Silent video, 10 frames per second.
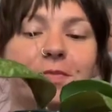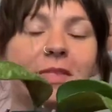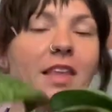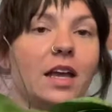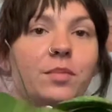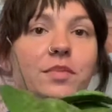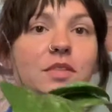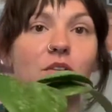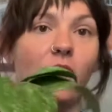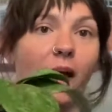I'm
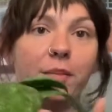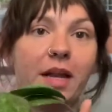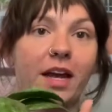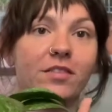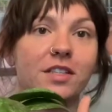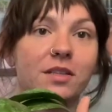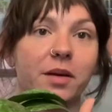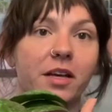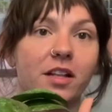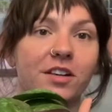so happy to have this in my
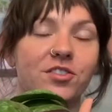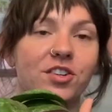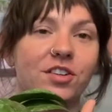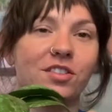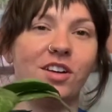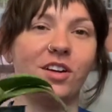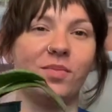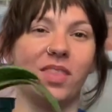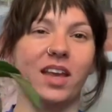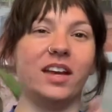collection.
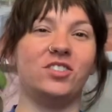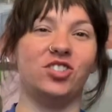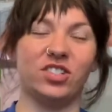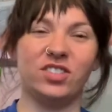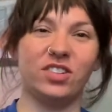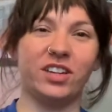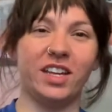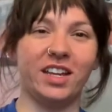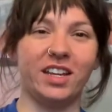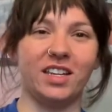I just started
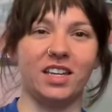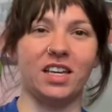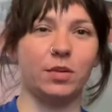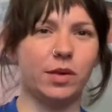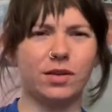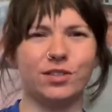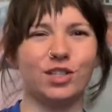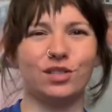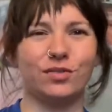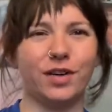getting into eBay, which
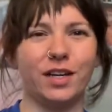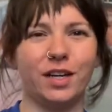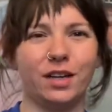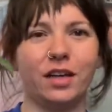is funny.